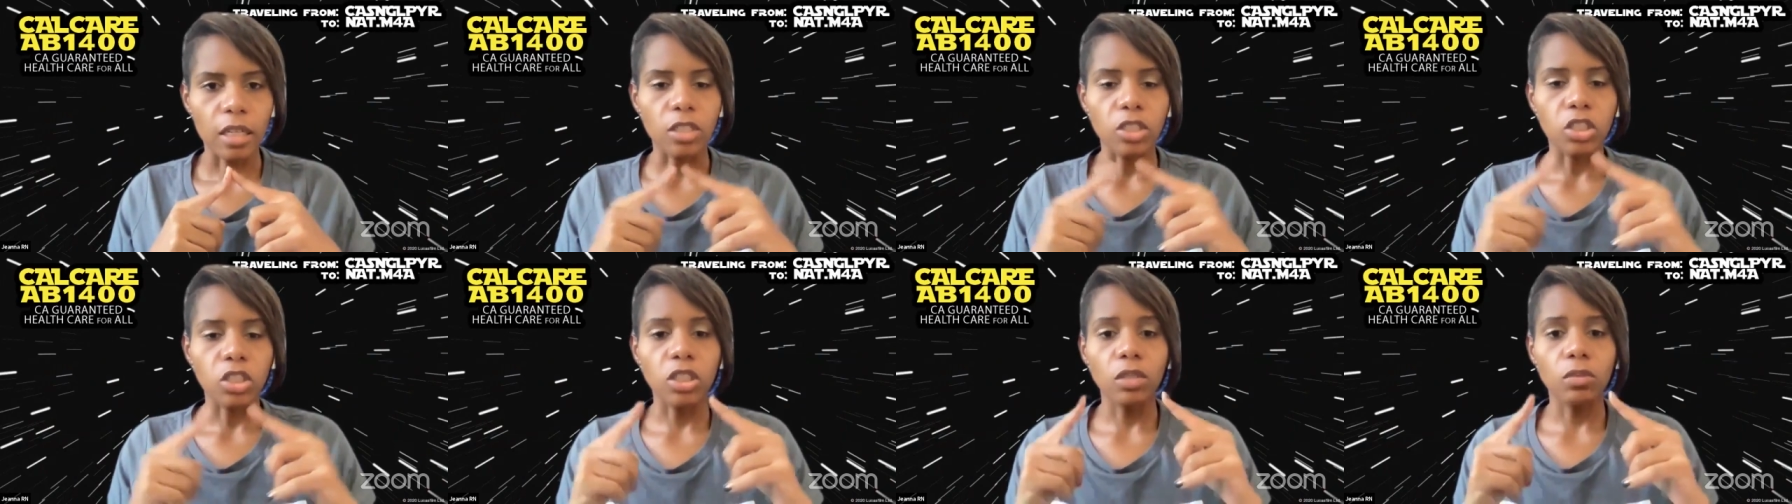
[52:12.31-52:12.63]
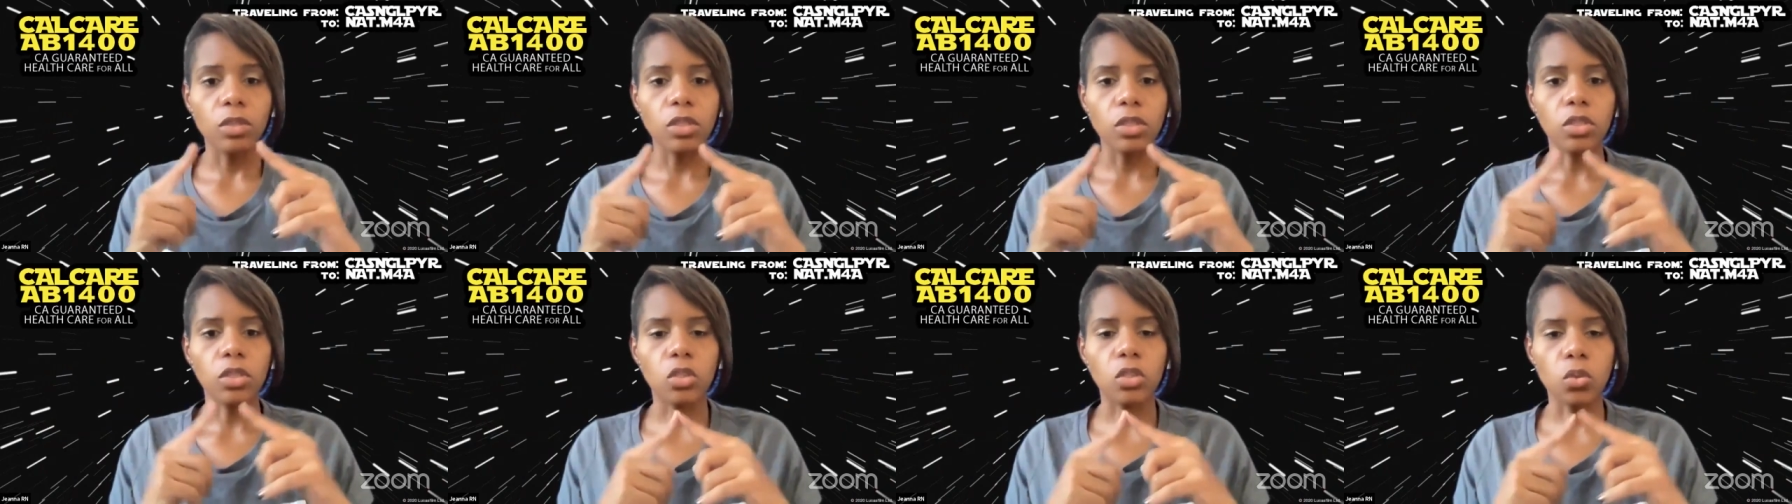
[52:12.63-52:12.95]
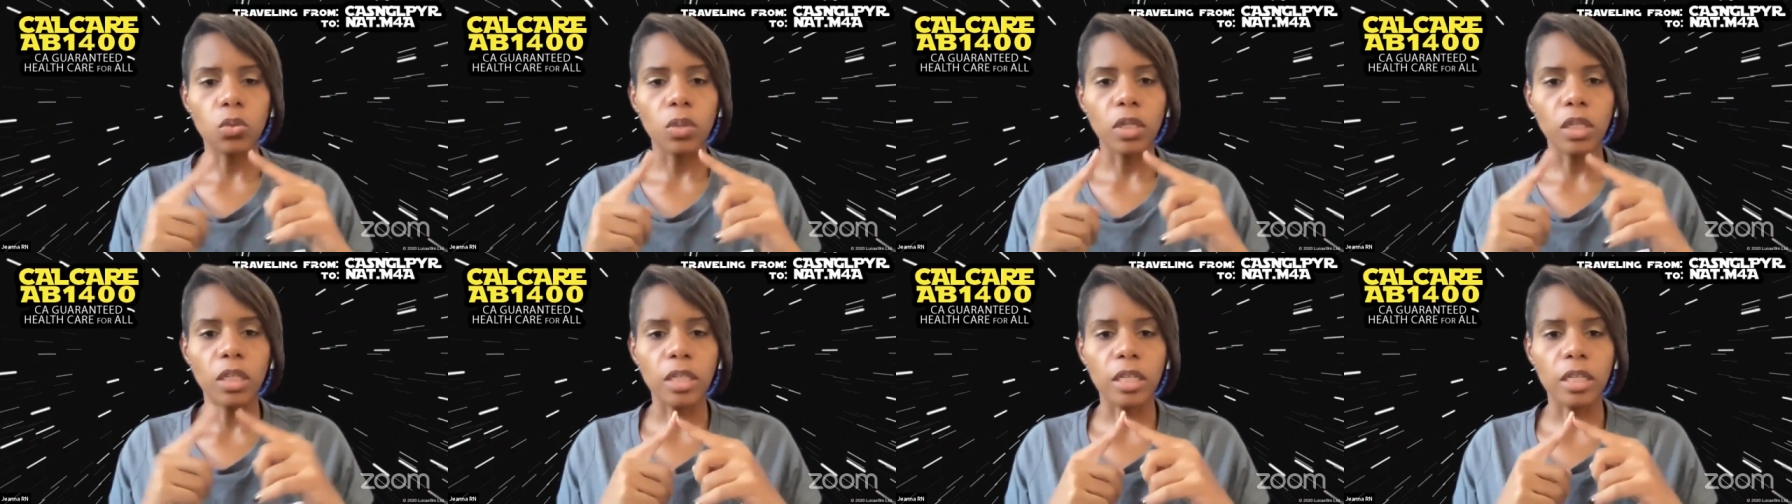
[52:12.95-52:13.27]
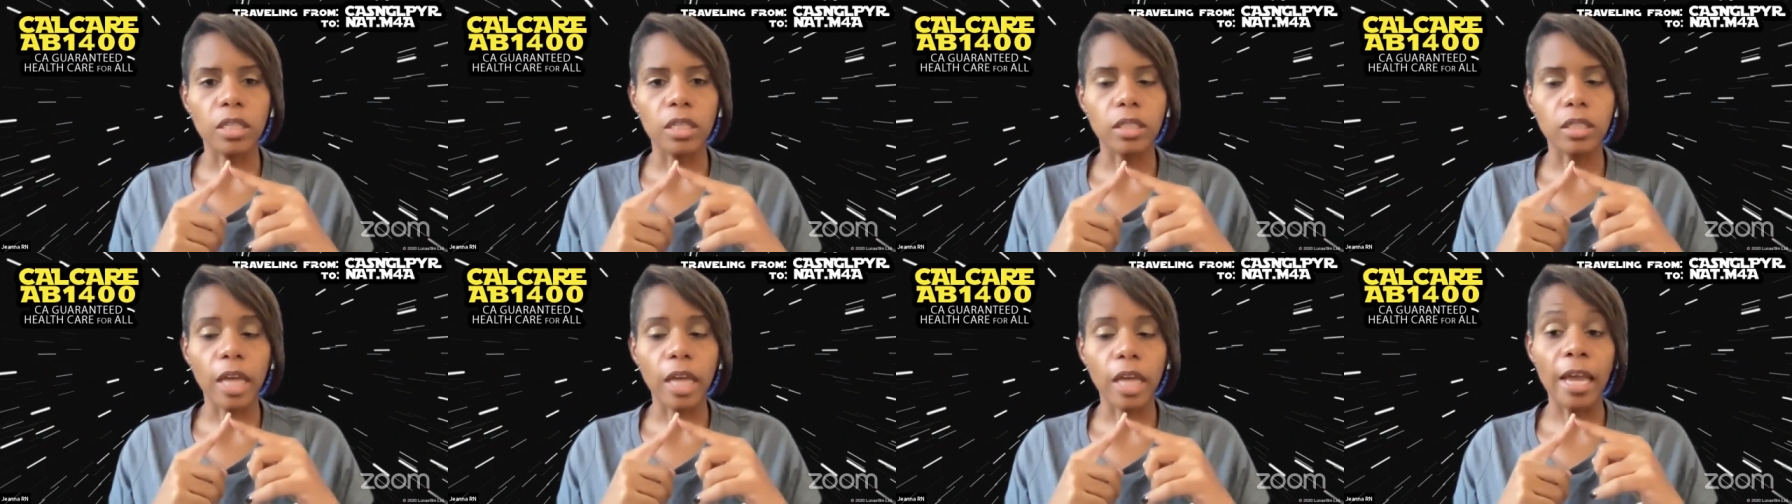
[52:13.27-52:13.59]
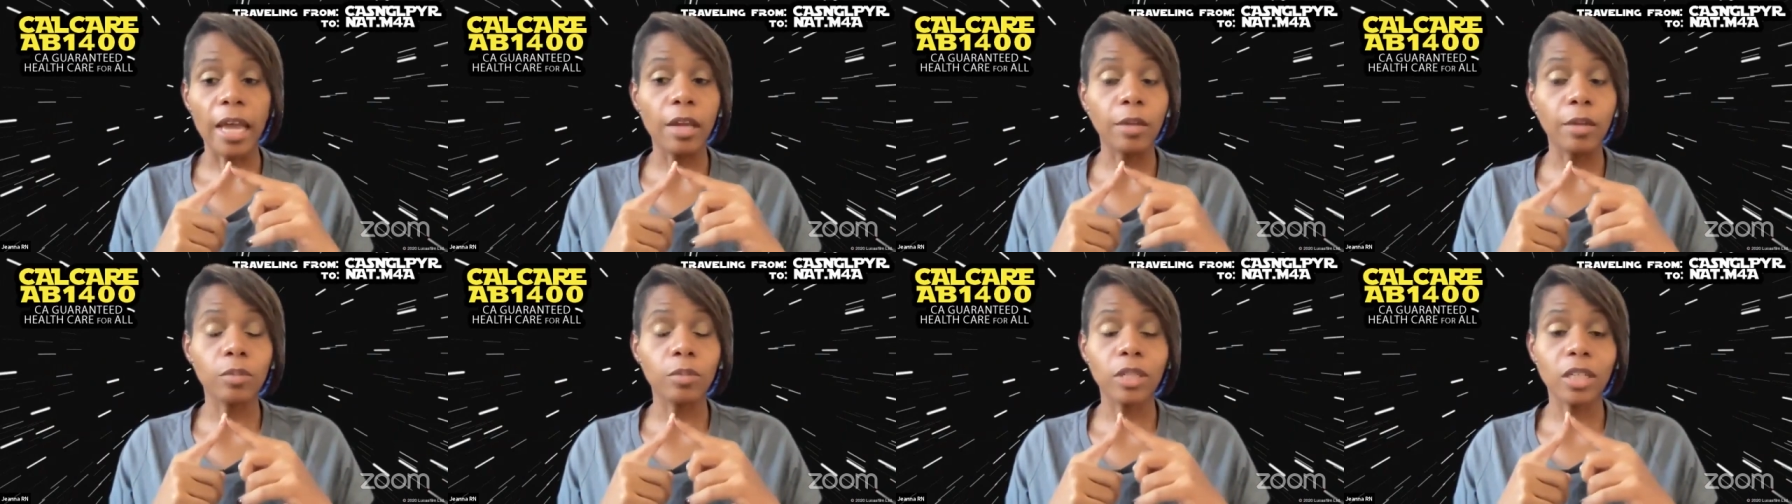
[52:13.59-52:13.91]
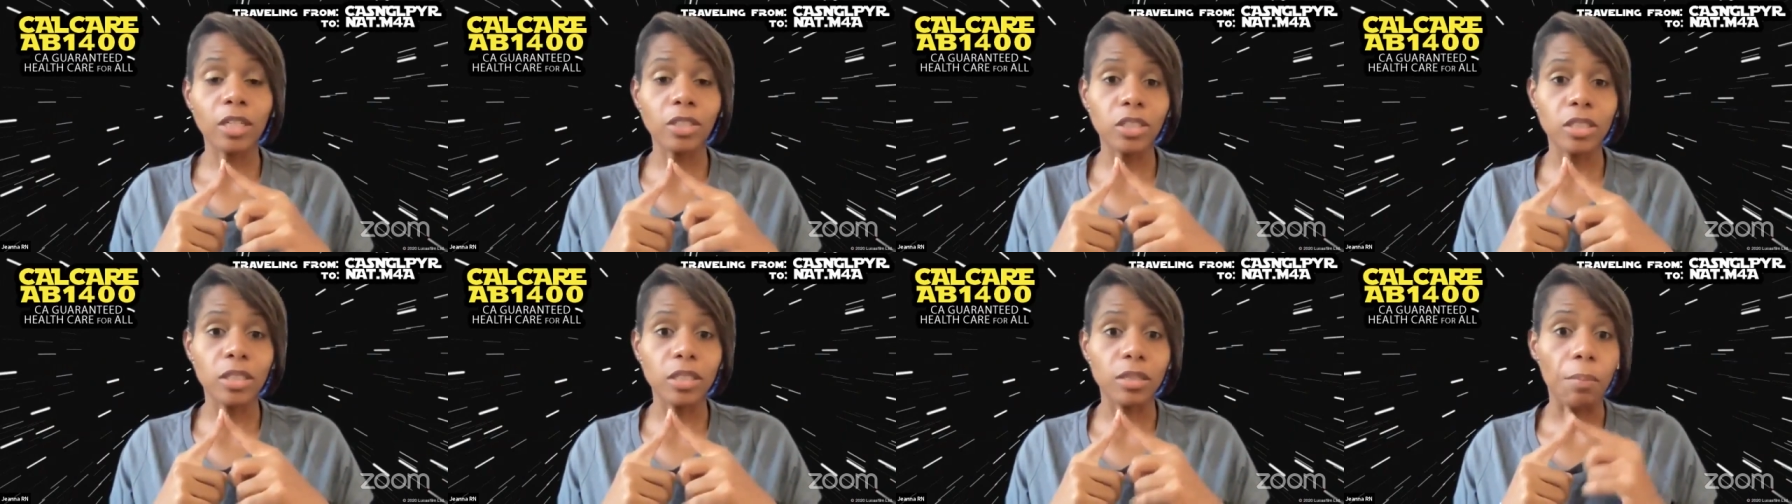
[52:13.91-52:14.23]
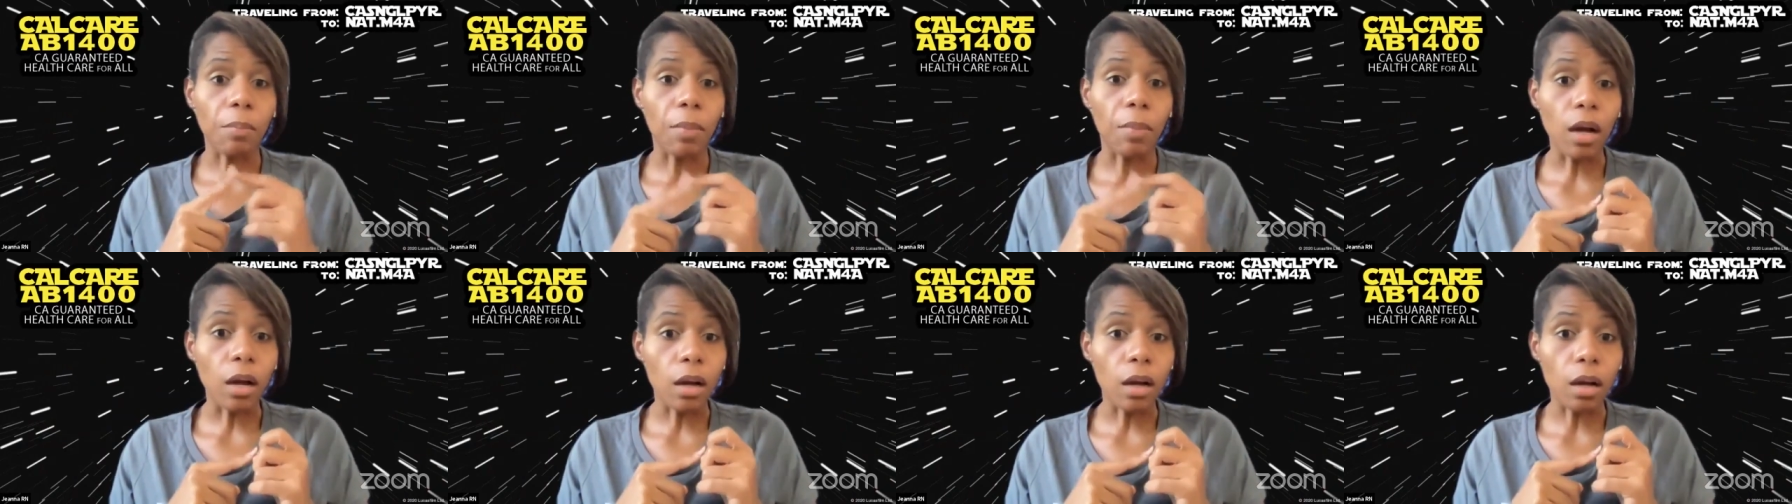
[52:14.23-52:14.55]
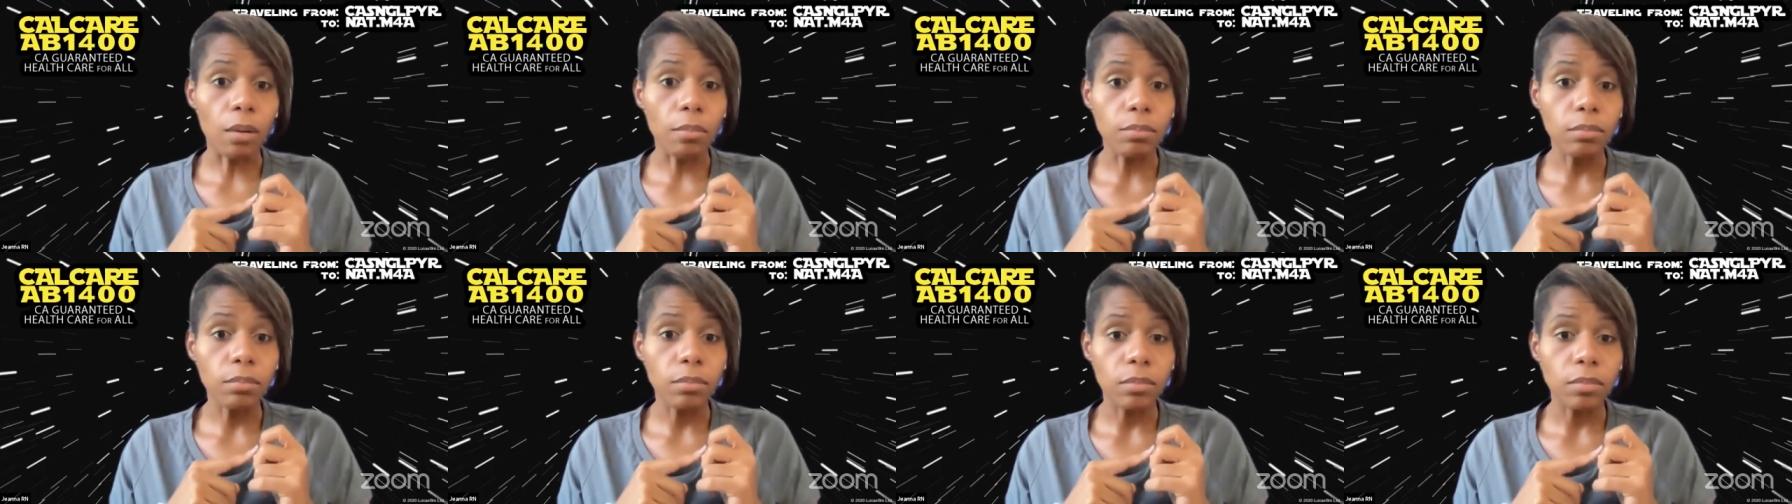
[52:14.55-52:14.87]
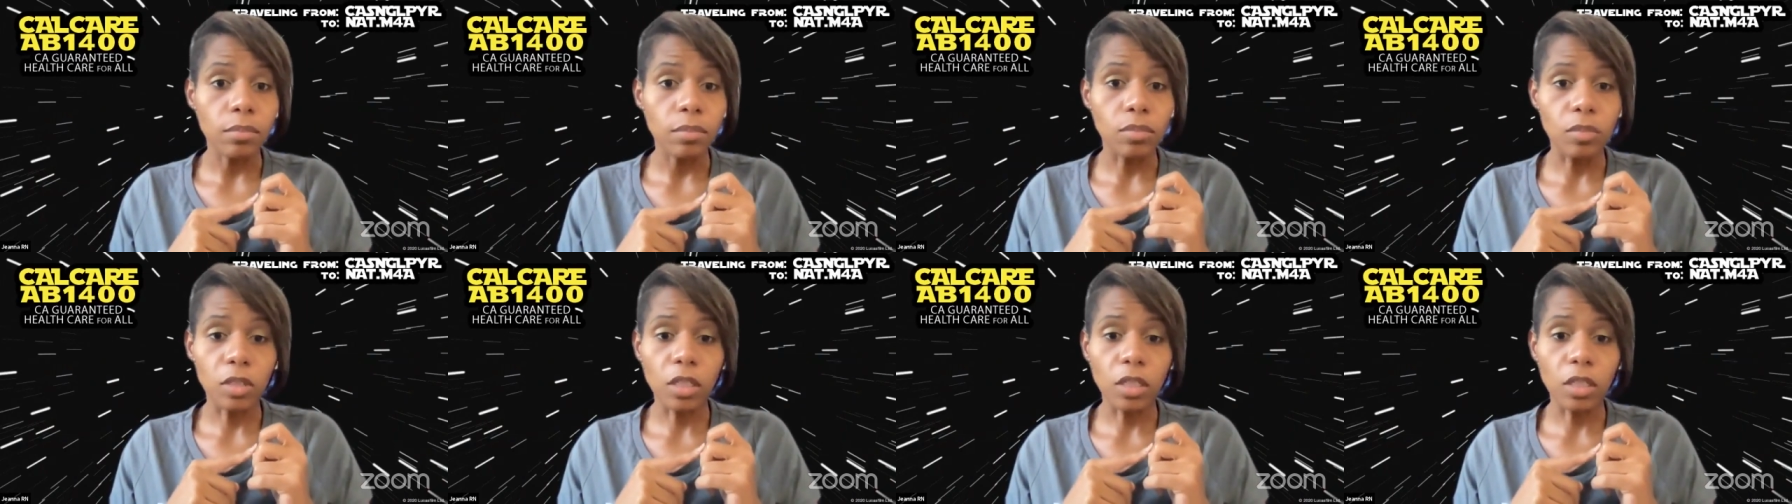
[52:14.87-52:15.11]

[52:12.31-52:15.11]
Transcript: She was doing this, because she's a mom.